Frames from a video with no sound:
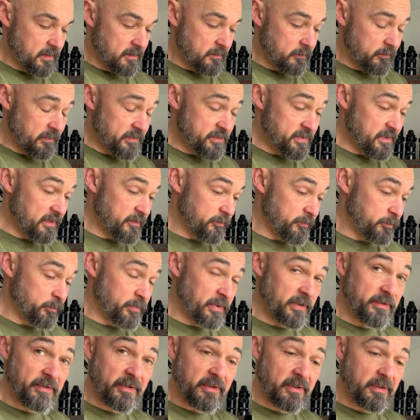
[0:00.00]
which is
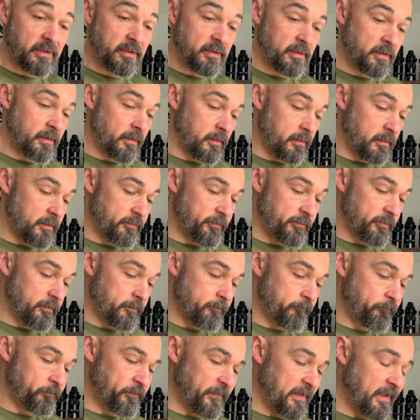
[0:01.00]
pretty awesome.
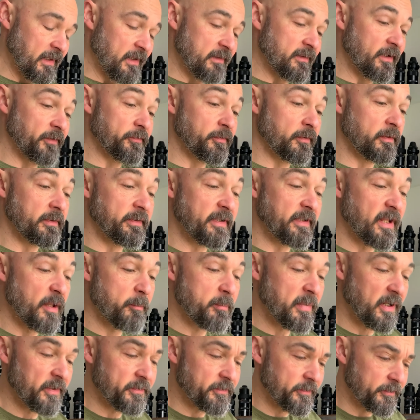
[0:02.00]
And not only that,
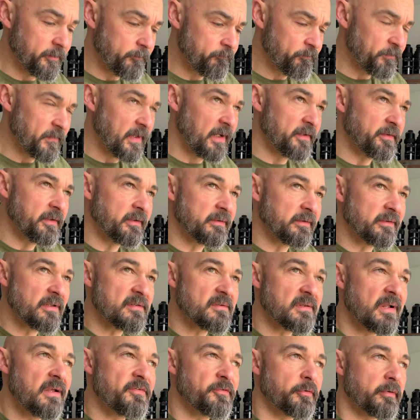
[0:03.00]
but I think this
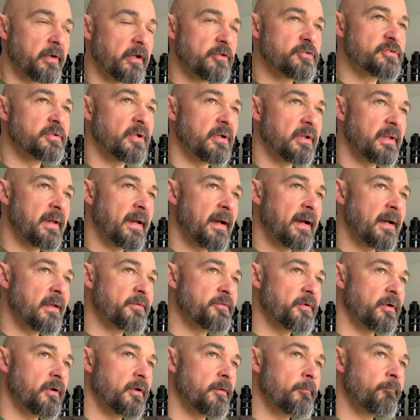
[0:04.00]
lens originally has
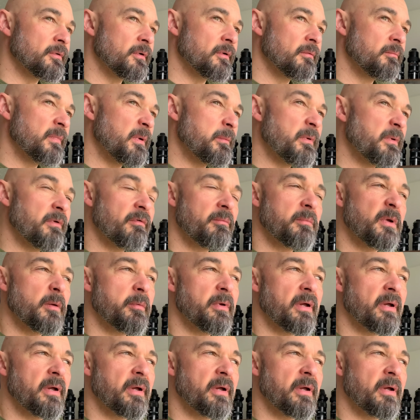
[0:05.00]
a maybe